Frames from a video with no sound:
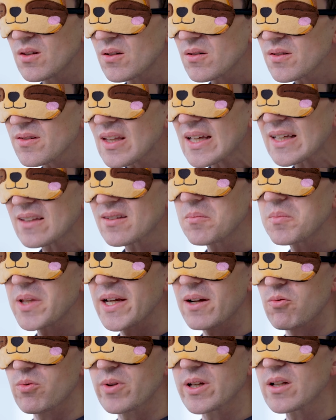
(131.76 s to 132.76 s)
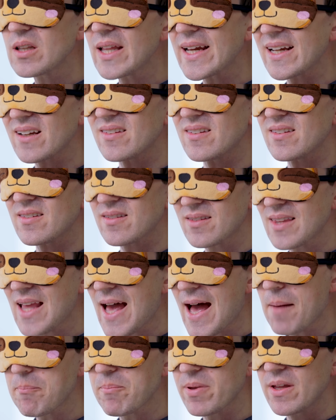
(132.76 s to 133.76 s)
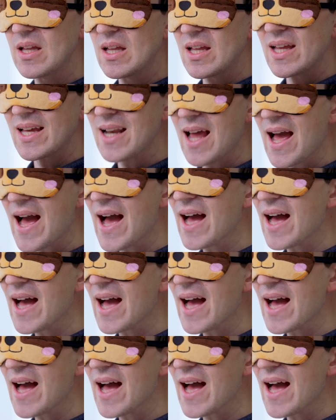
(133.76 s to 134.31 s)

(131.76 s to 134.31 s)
There's like some like real like snap and